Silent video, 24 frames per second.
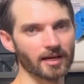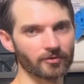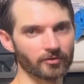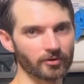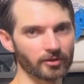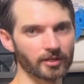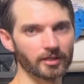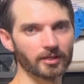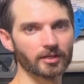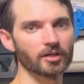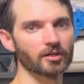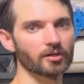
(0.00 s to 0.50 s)
I
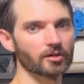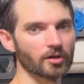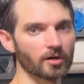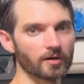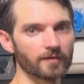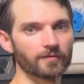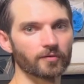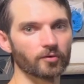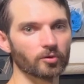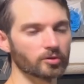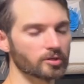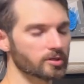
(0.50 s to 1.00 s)
really couldn't
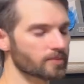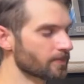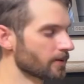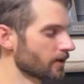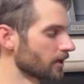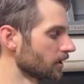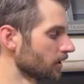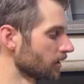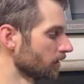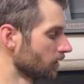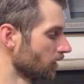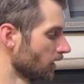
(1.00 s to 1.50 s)
go full
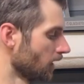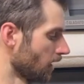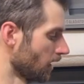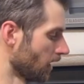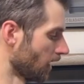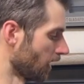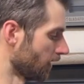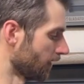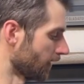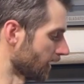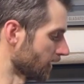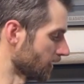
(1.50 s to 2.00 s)
speed
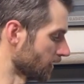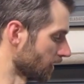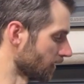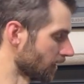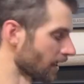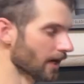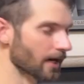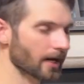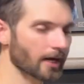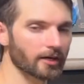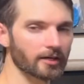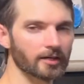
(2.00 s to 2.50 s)
in
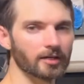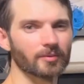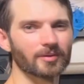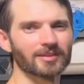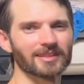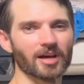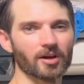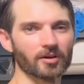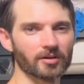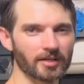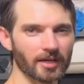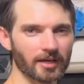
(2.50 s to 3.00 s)
that area
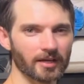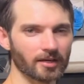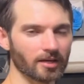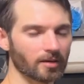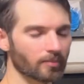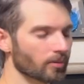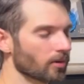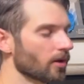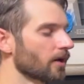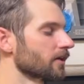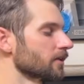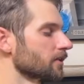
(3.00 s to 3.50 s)
without kicking
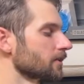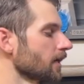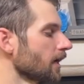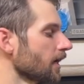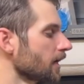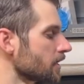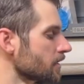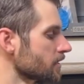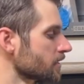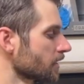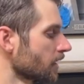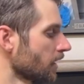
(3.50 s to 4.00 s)
up a lot of
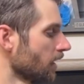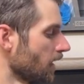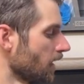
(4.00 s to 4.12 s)
dust.